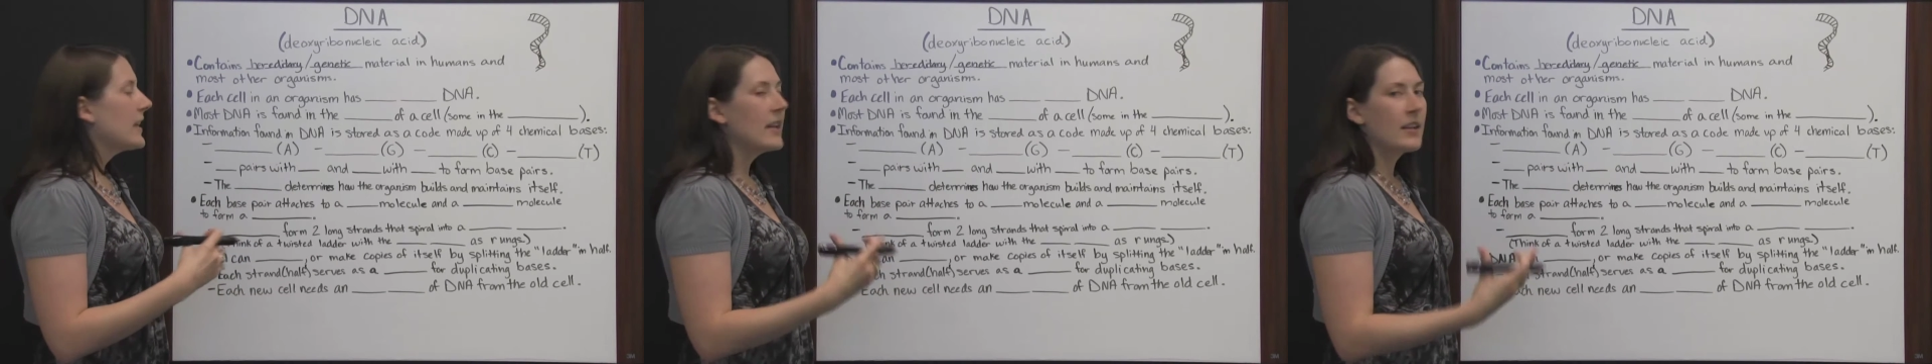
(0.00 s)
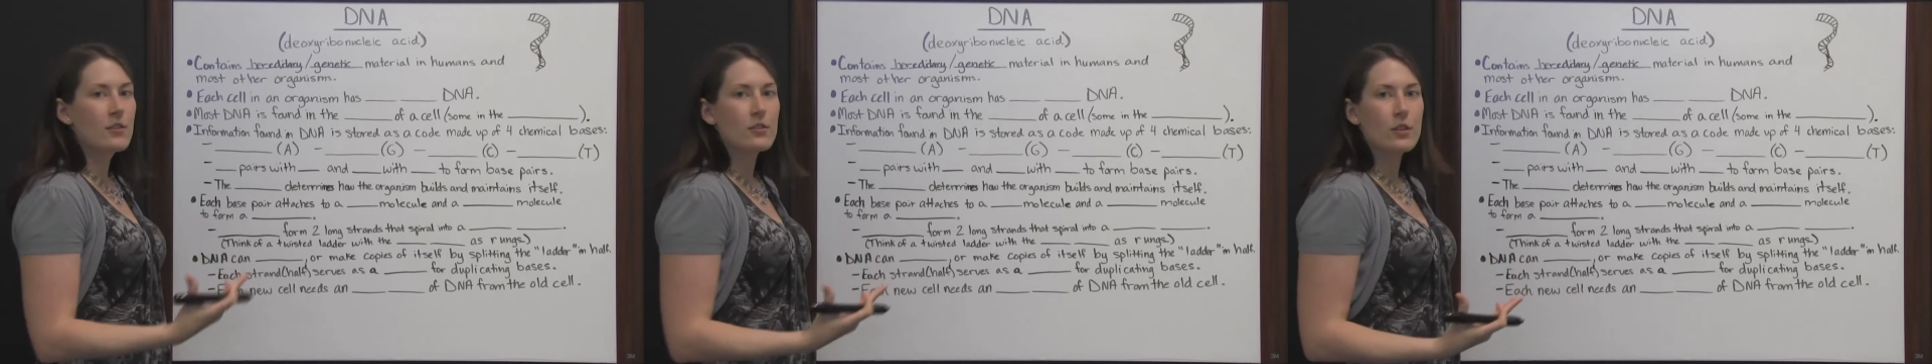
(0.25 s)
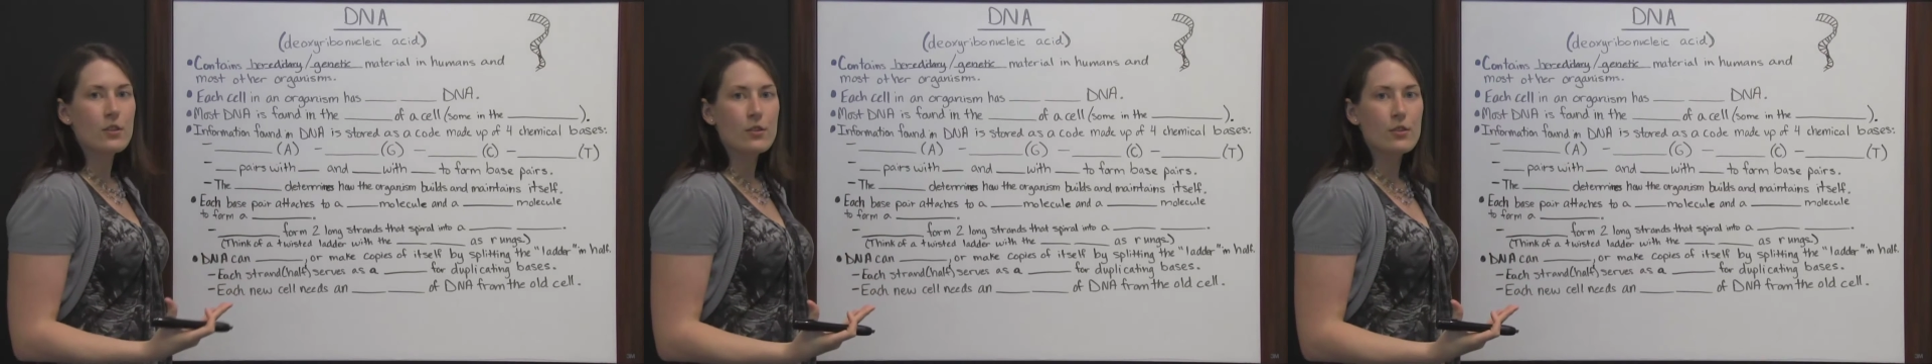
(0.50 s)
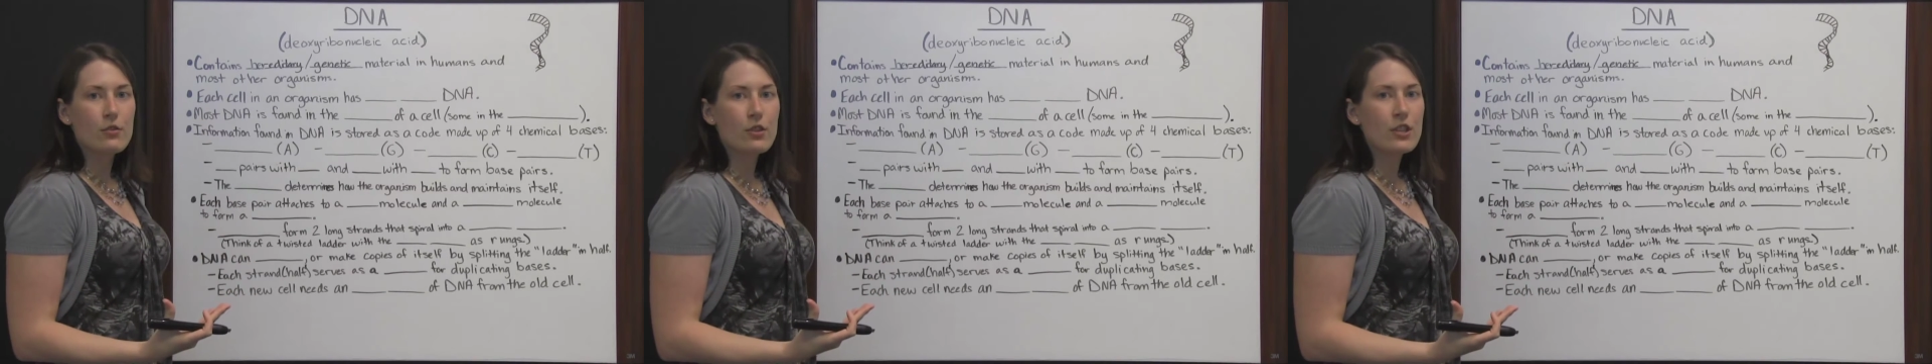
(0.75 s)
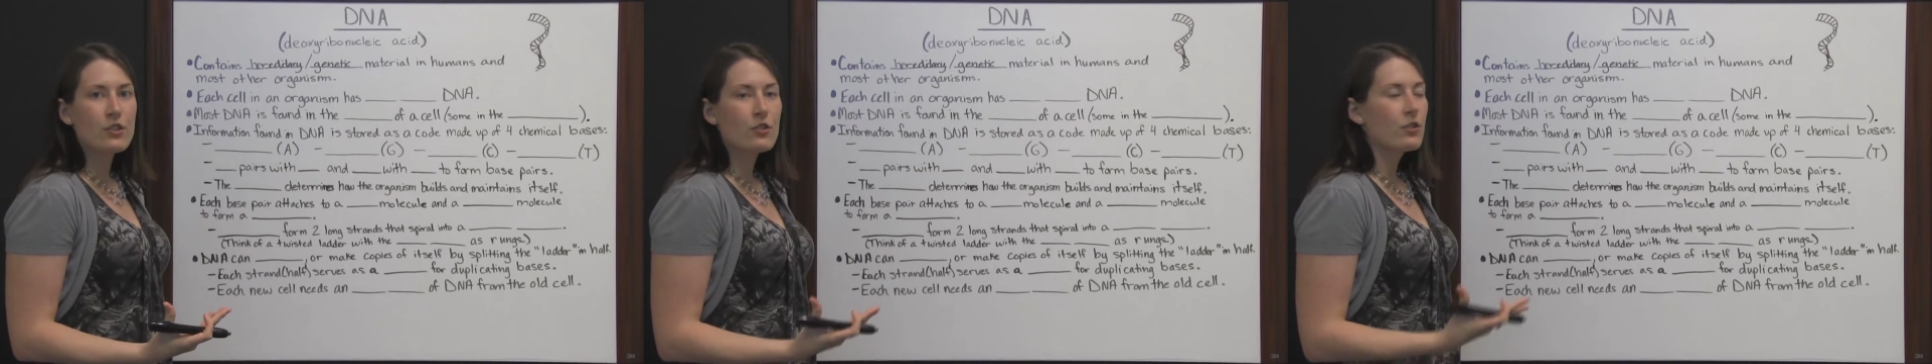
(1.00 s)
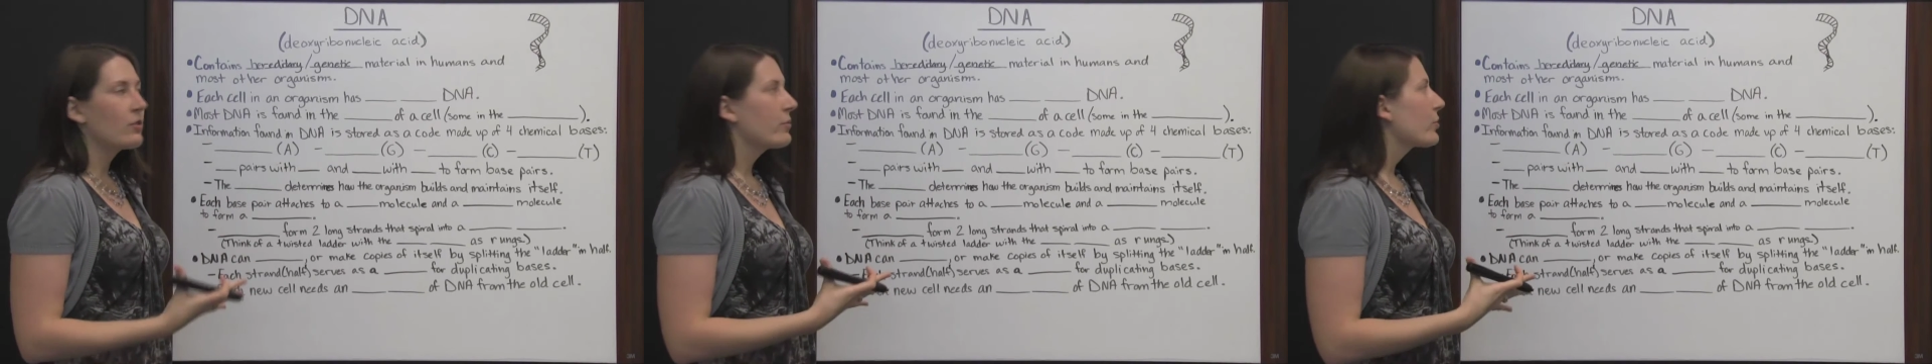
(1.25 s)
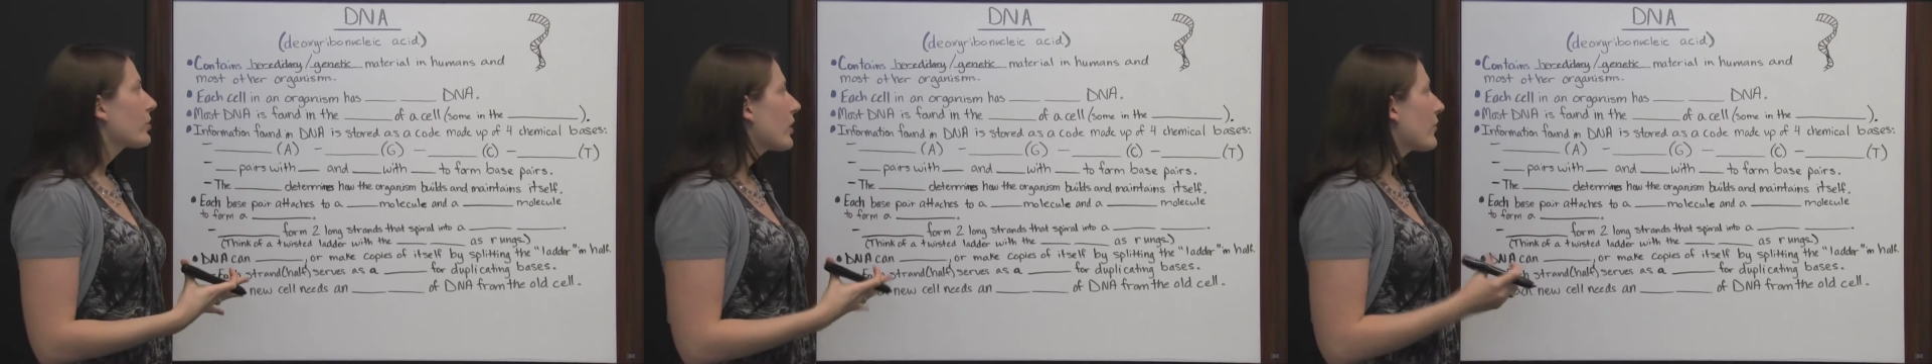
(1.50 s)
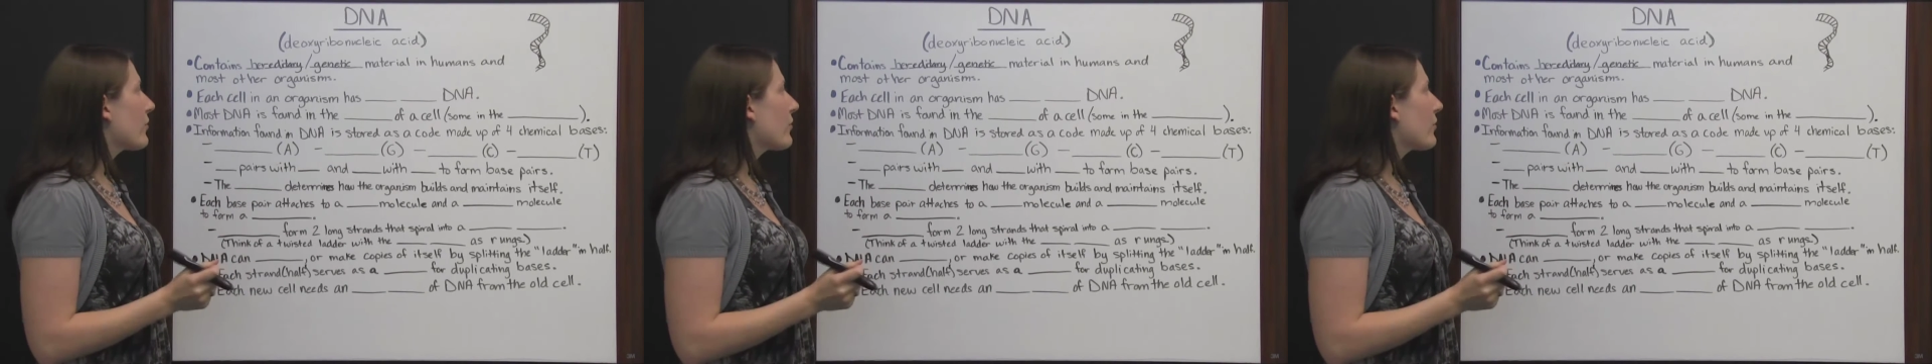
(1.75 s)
in a certain creature or